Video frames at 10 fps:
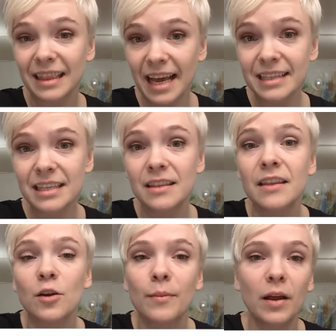less than
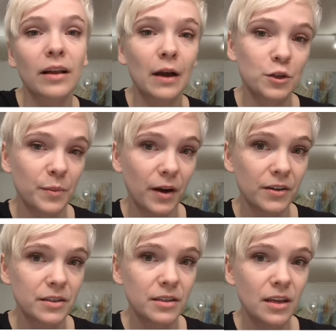their male
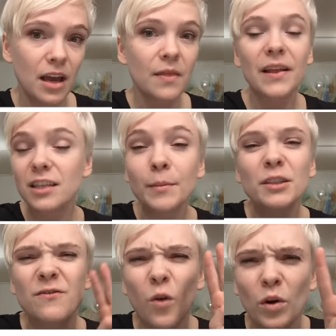counterparts. That's
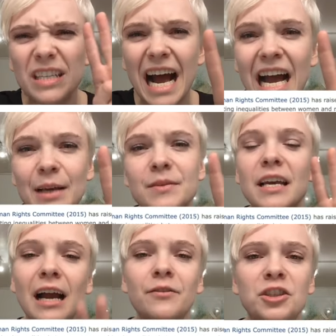almost 4 times the
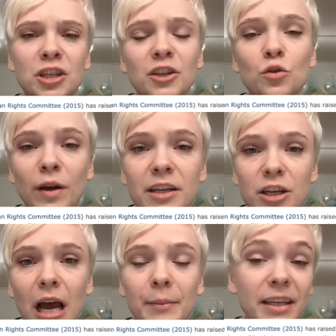average gender wage
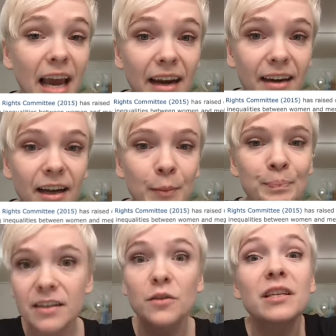gap in Canada.
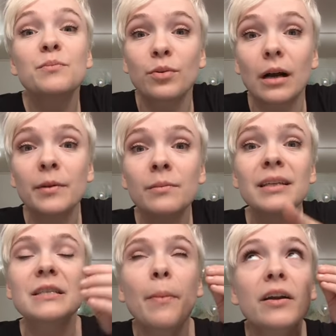So this problem
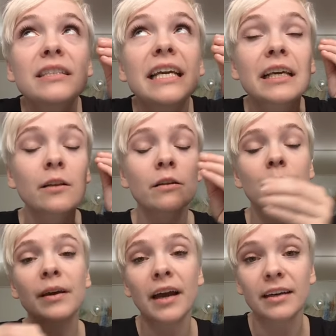is particularly
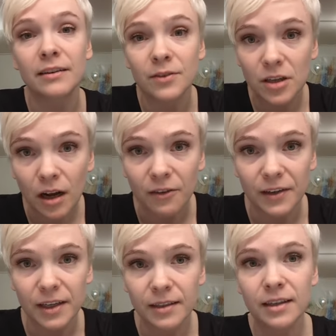bad in
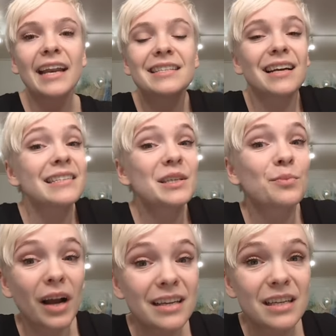photography. And it's
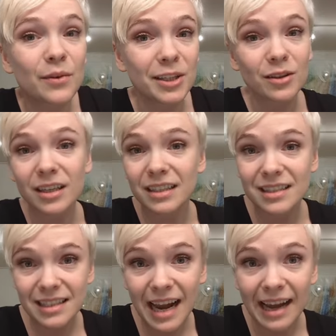unsurprising when you look at the
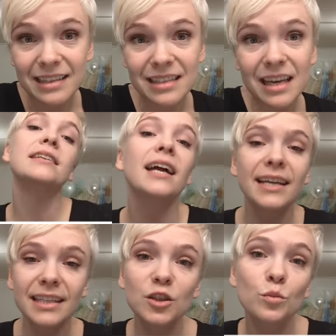stats.
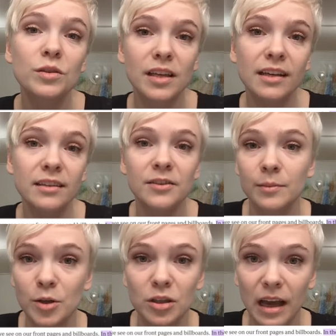92% of
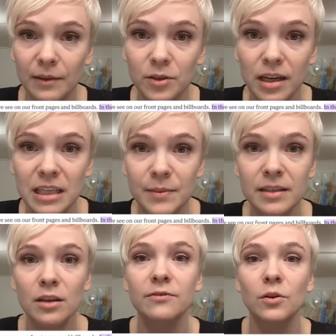commercial
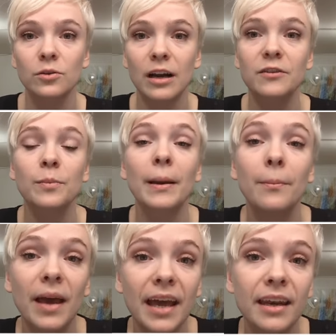advertisements are photographed by
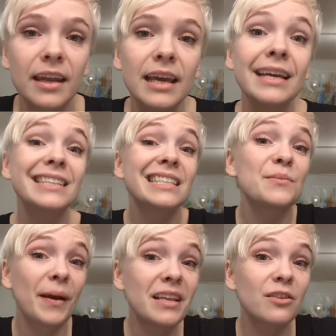men,
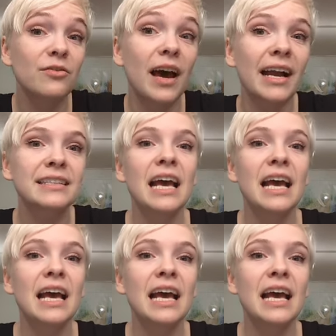despite the fact